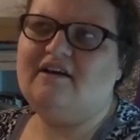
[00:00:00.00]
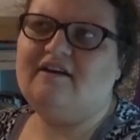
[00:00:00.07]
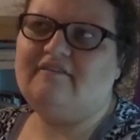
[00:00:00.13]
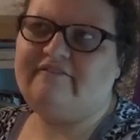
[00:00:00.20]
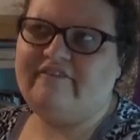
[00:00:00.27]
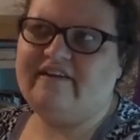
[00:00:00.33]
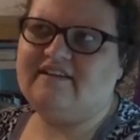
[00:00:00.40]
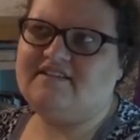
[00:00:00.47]

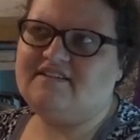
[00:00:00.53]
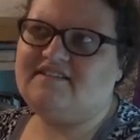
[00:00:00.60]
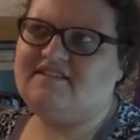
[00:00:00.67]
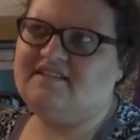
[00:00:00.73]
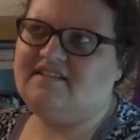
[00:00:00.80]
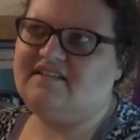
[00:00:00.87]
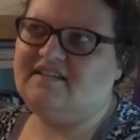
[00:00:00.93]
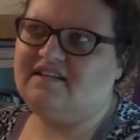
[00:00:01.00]

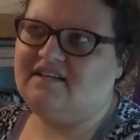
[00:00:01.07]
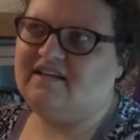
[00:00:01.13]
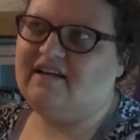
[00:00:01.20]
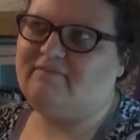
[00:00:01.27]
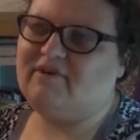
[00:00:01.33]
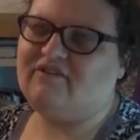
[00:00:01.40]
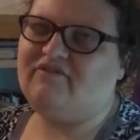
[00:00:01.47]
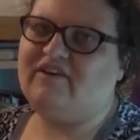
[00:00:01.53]
fantasy, uh,
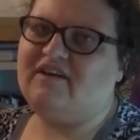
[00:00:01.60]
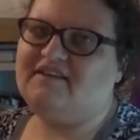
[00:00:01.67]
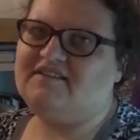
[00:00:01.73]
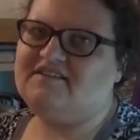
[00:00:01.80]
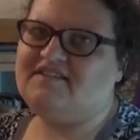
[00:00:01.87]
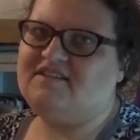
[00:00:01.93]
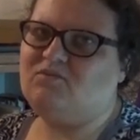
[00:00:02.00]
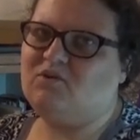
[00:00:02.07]
epic
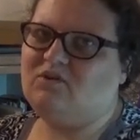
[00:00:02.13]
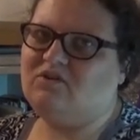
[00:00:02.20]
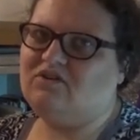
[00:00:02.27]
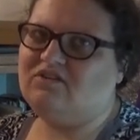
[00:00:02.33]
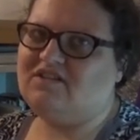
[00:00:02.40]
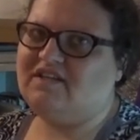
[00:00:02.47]
fantasy world,